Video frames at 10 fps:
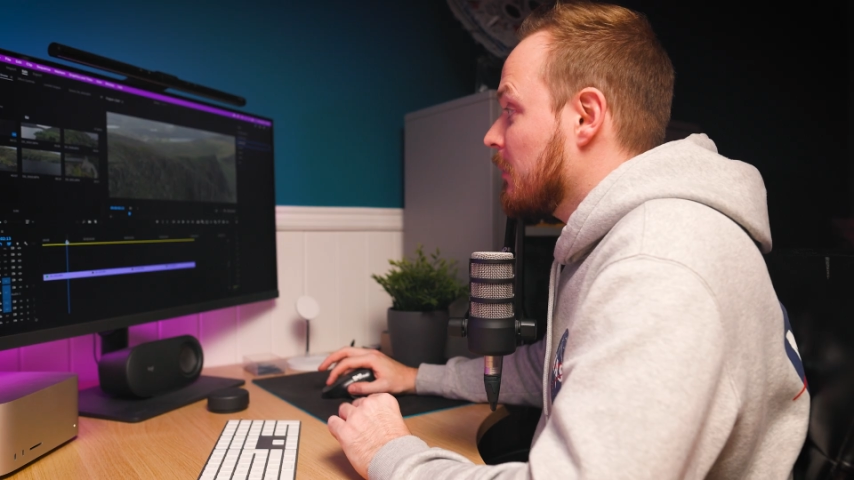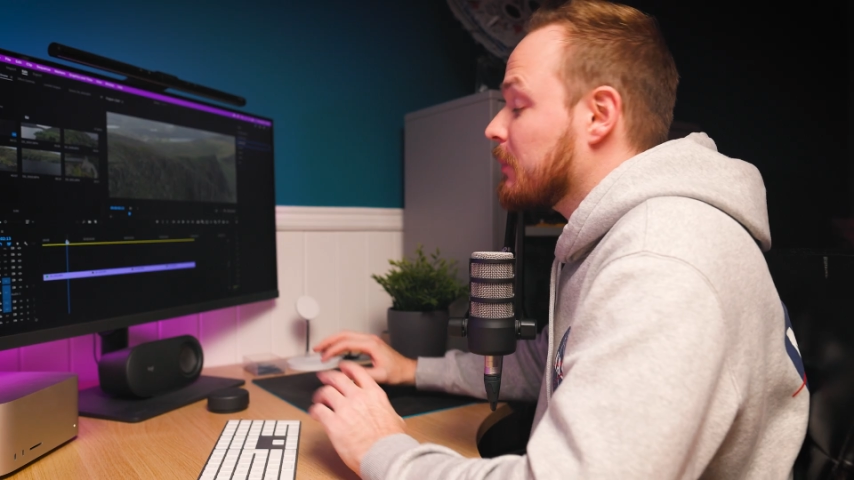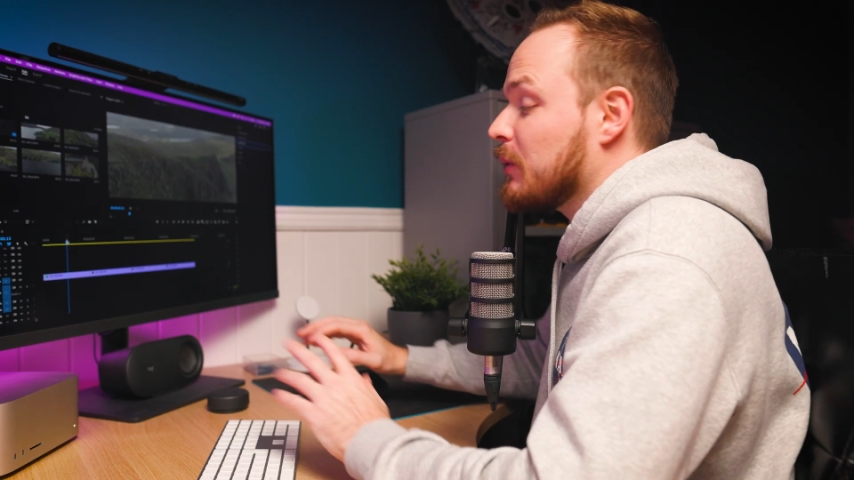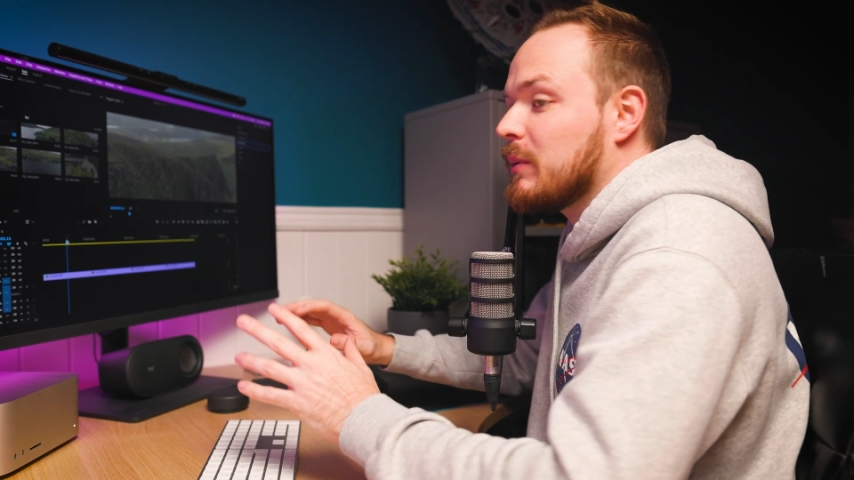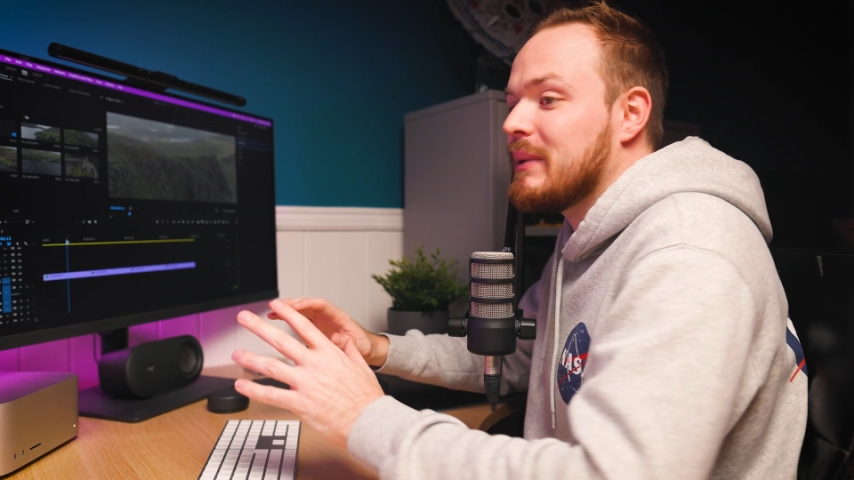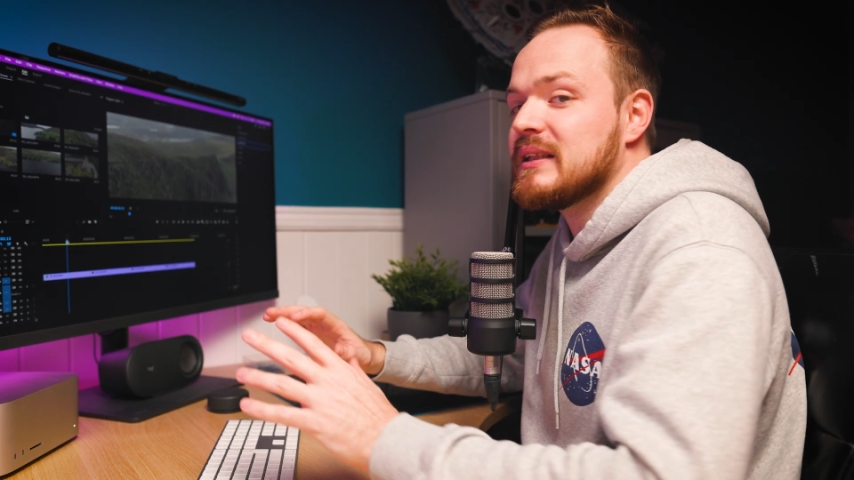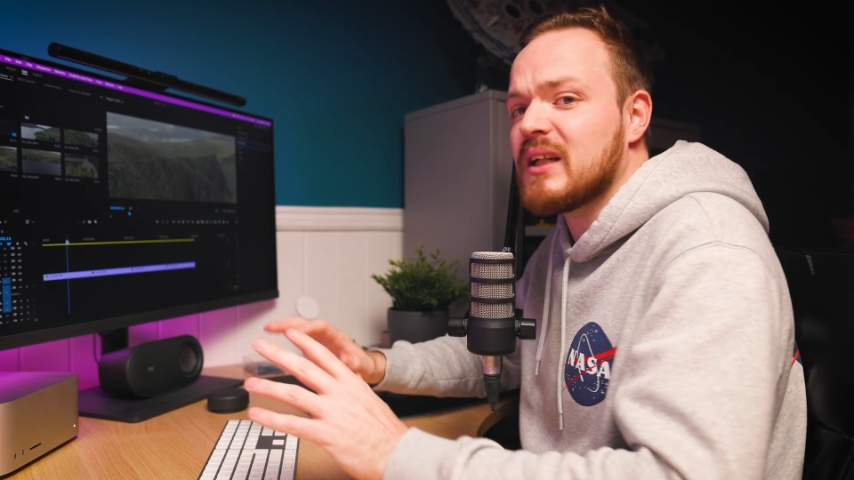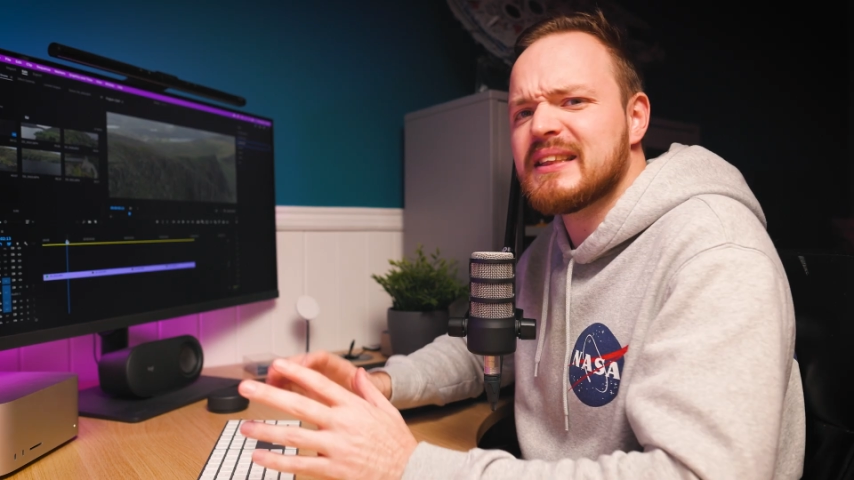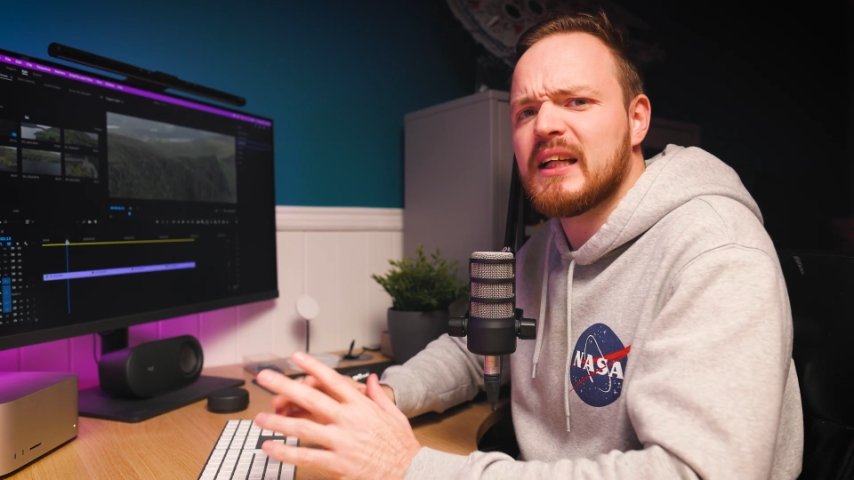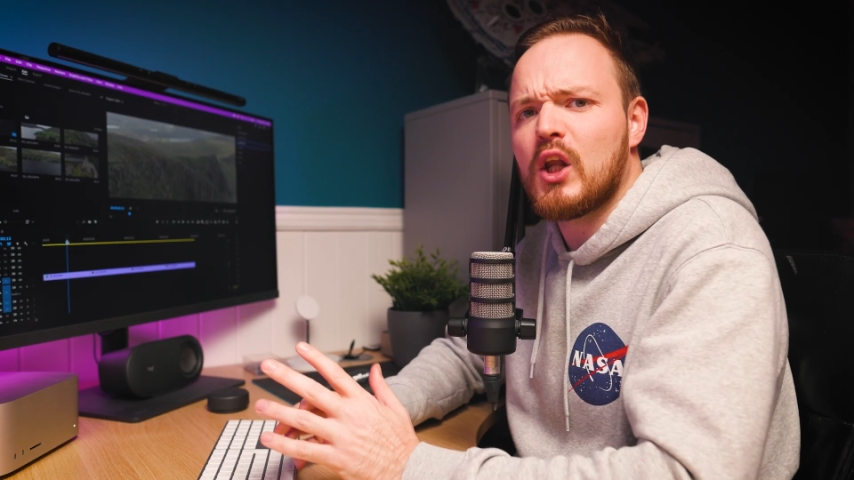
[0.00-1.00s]
But the problem is,
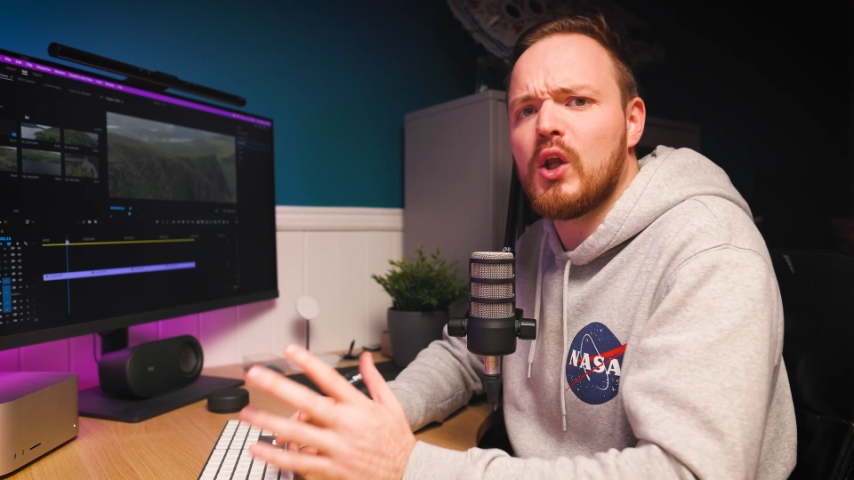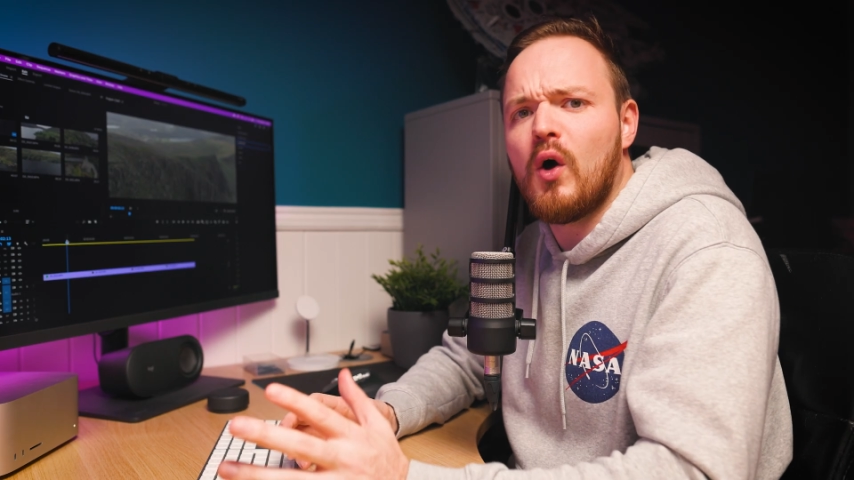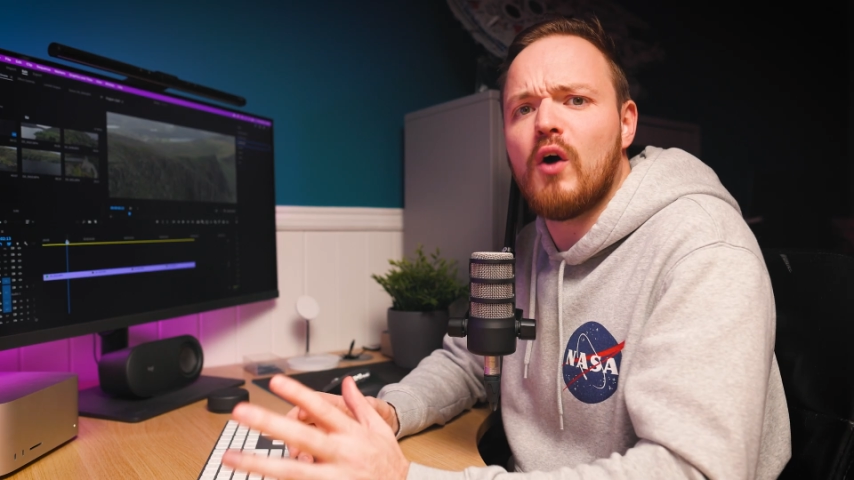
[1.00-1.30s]
I see a lot